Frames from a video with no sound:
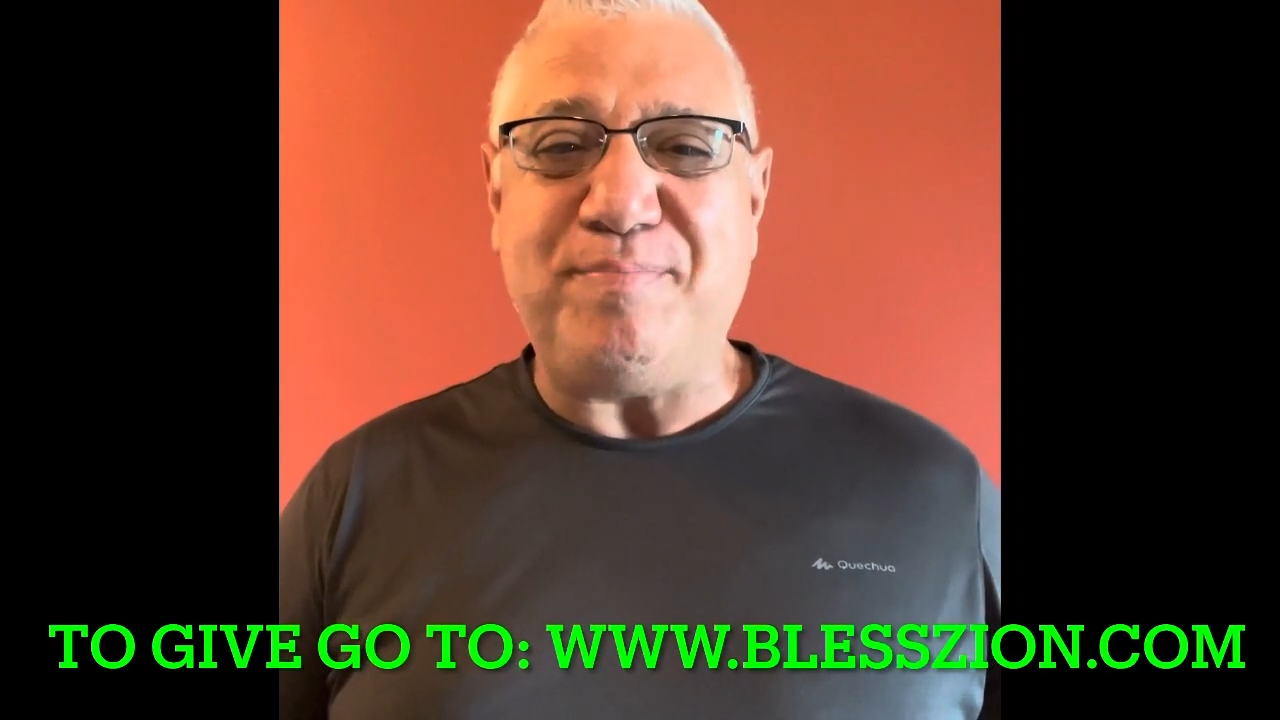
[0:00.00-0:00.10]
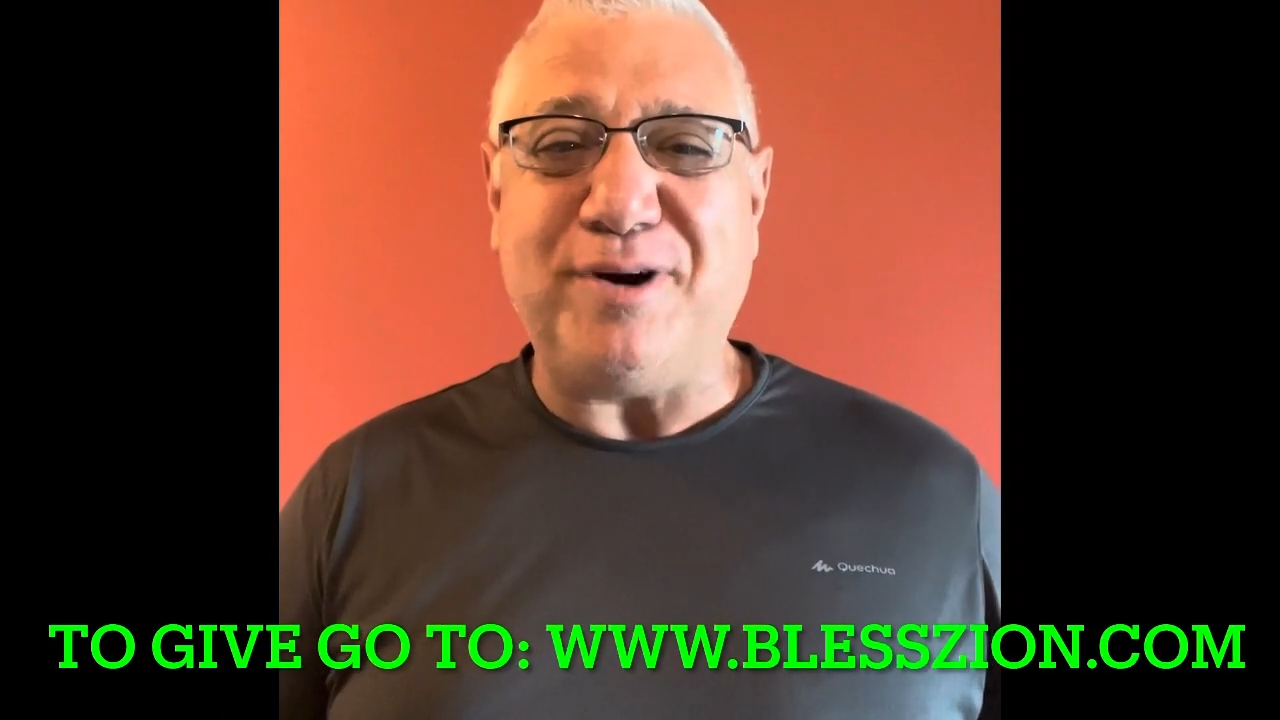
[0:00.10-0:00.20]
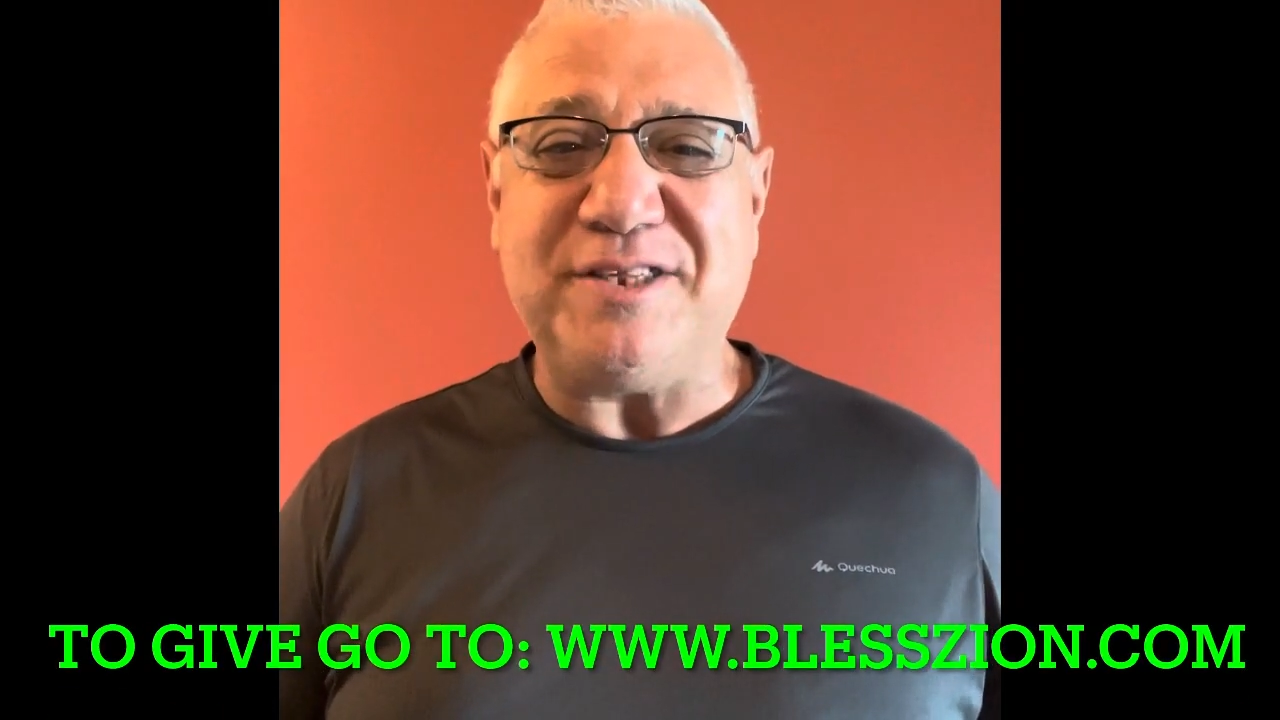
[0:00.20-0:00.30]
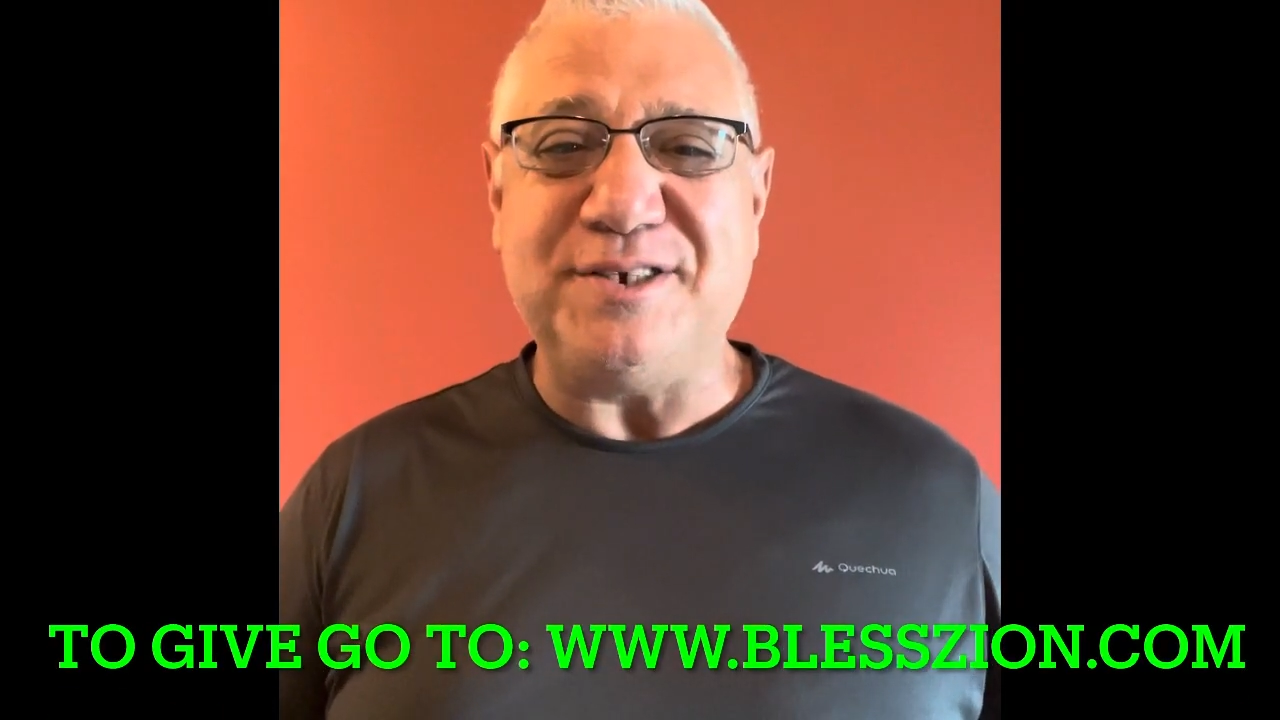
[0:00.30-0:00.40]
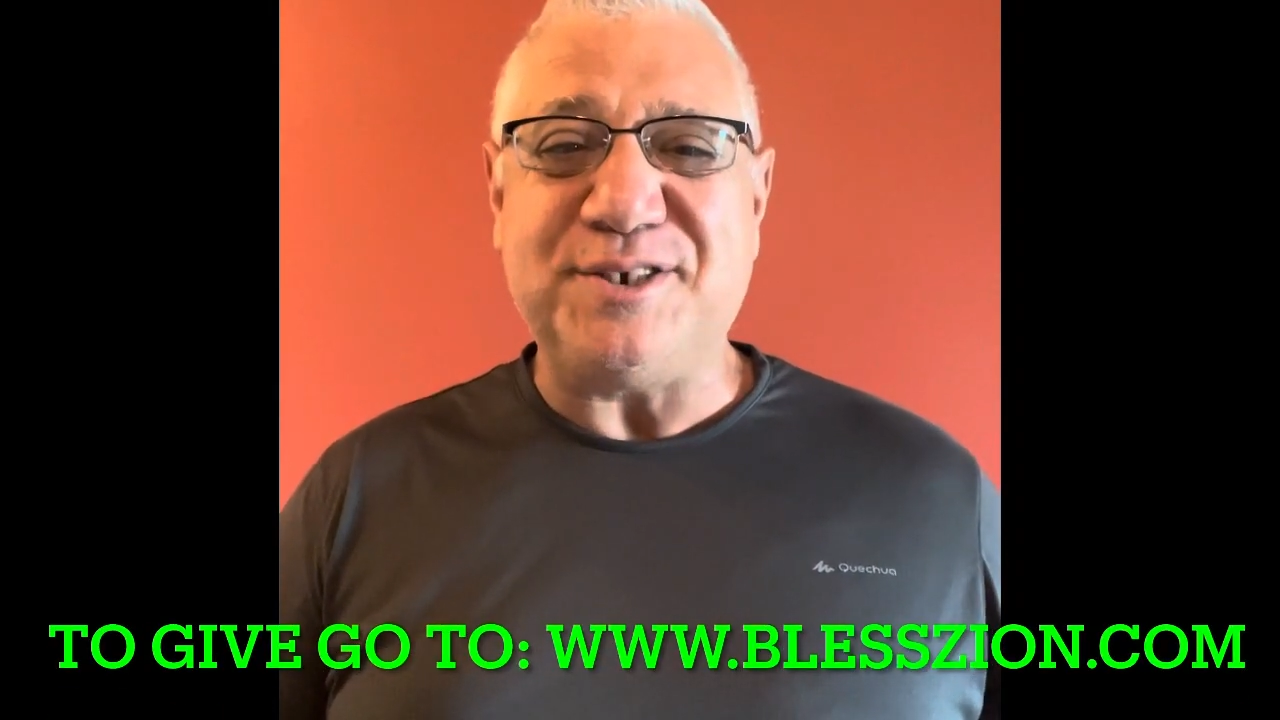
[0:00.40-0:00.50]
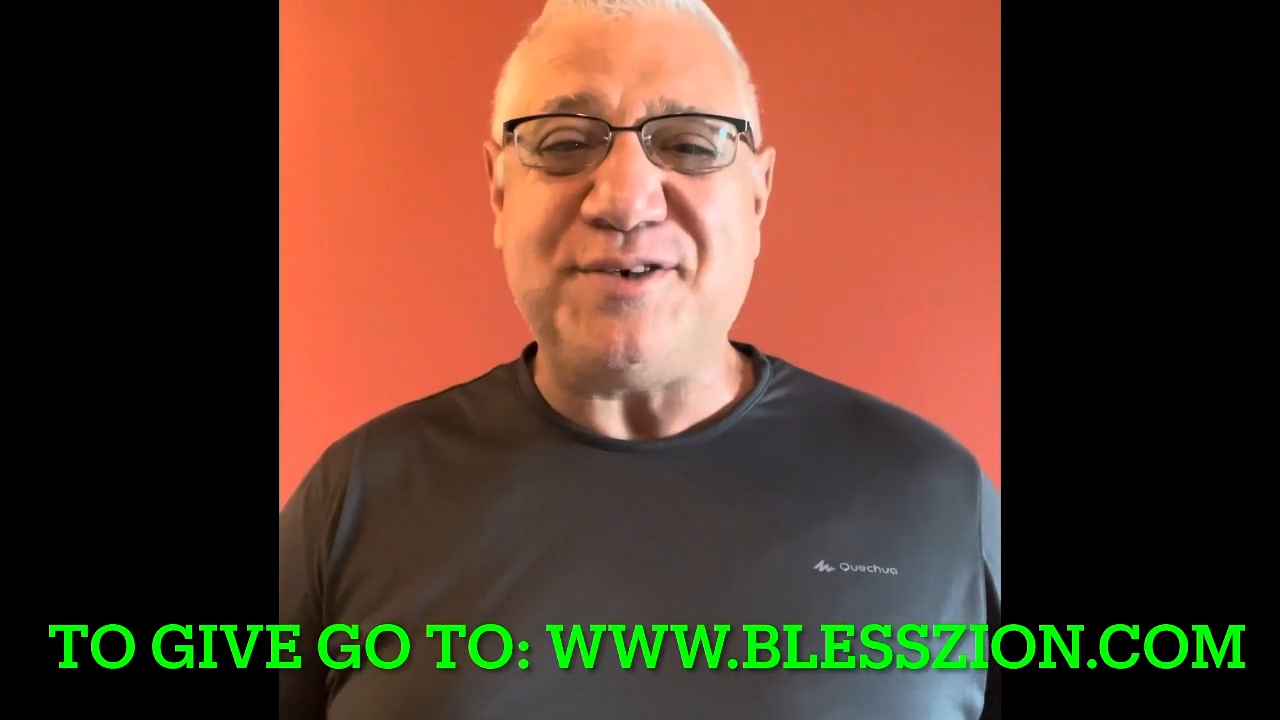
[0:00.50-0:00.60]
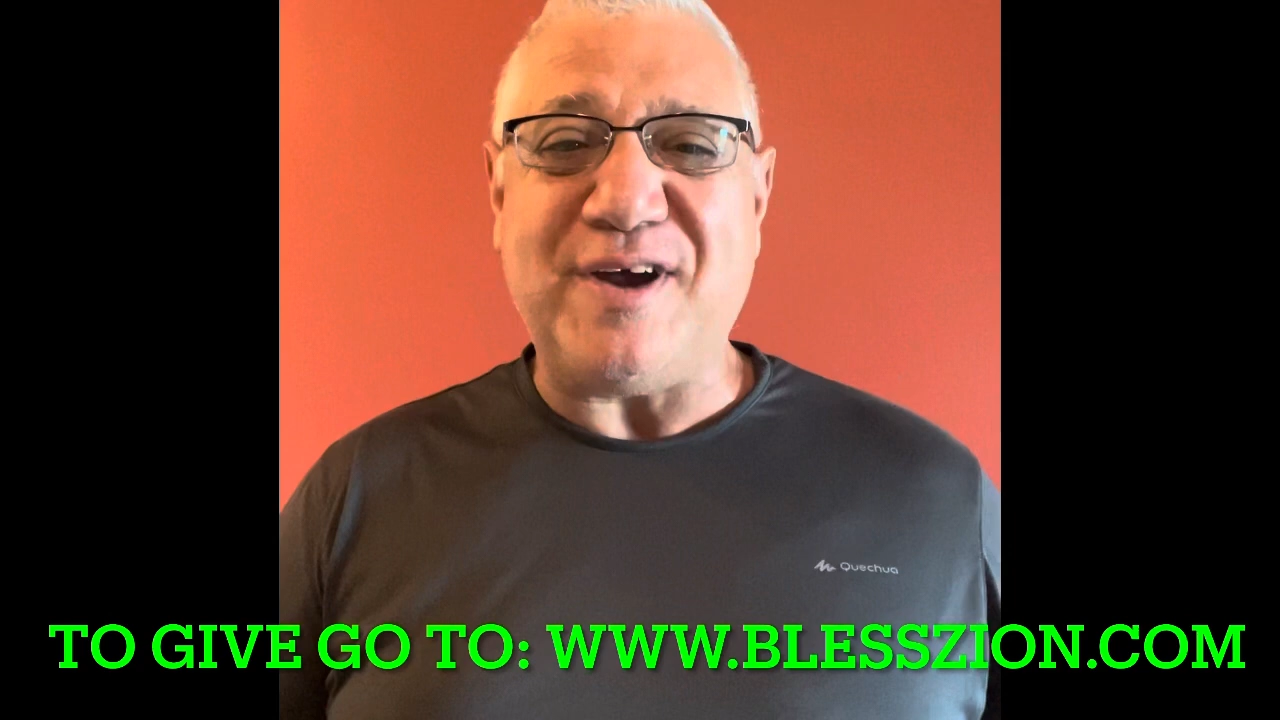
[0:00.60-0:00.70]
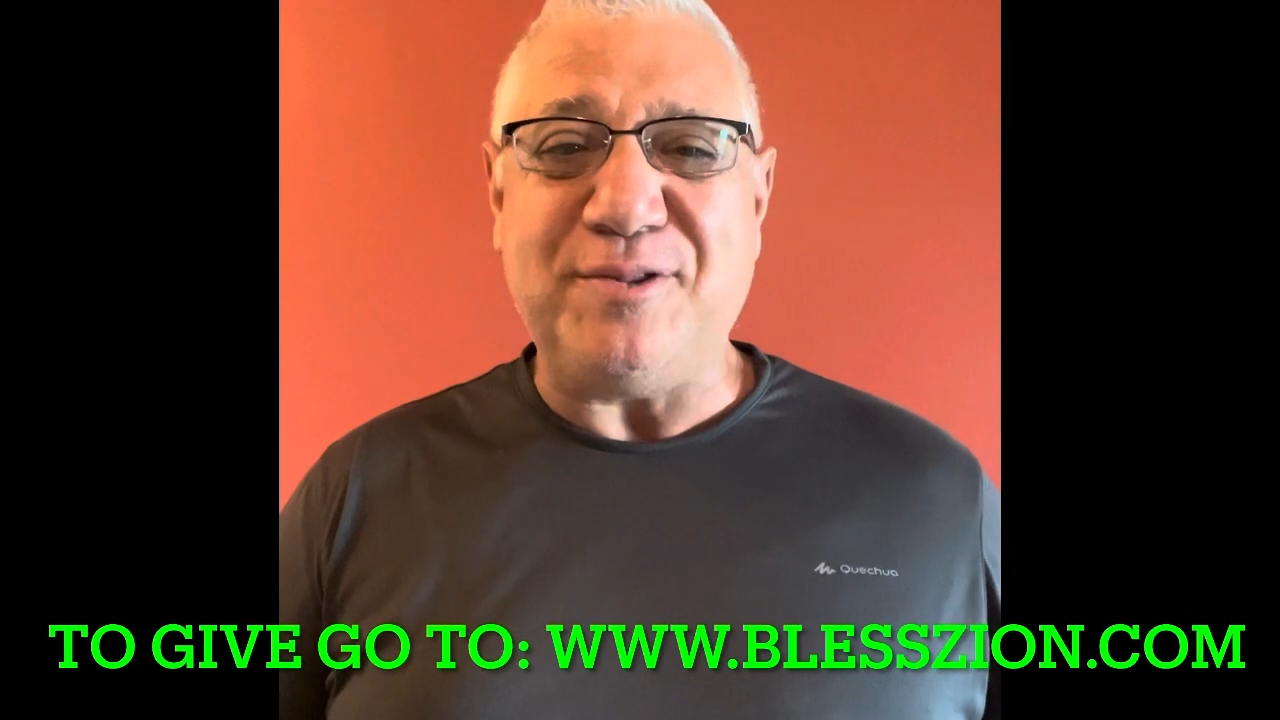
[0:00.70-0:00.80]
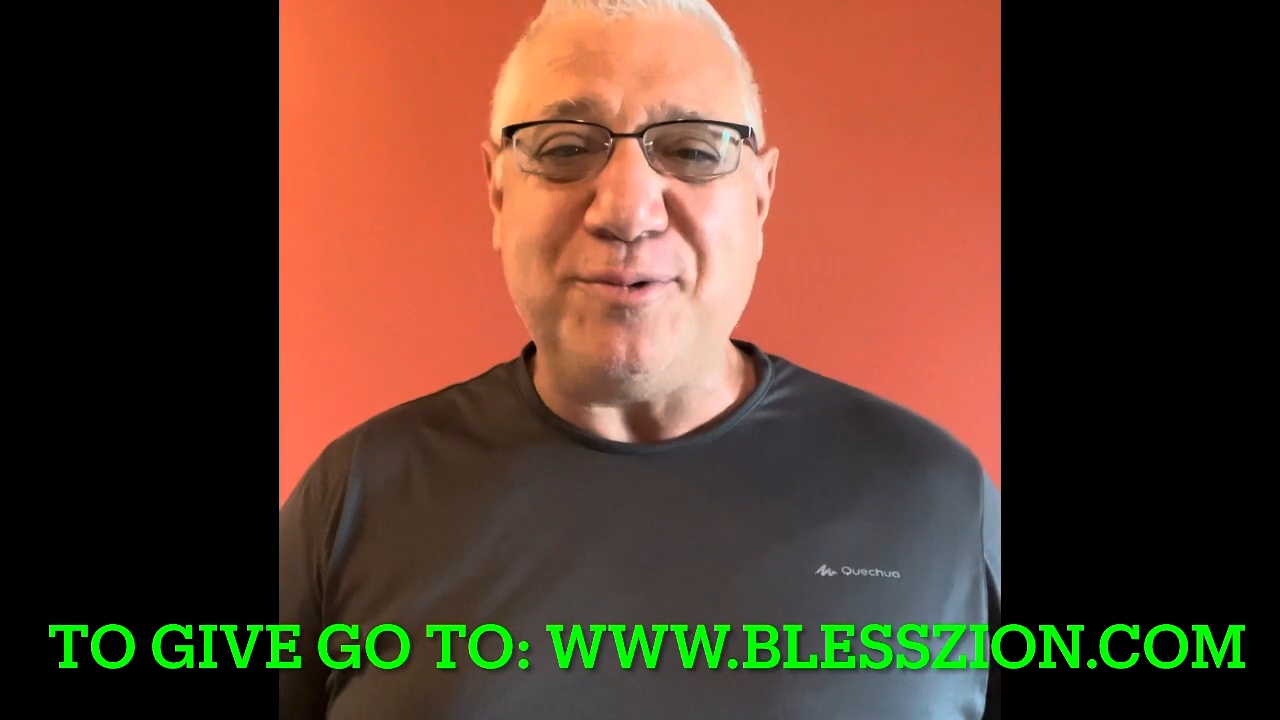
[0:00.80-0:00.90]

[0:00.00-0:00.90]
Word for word: partners around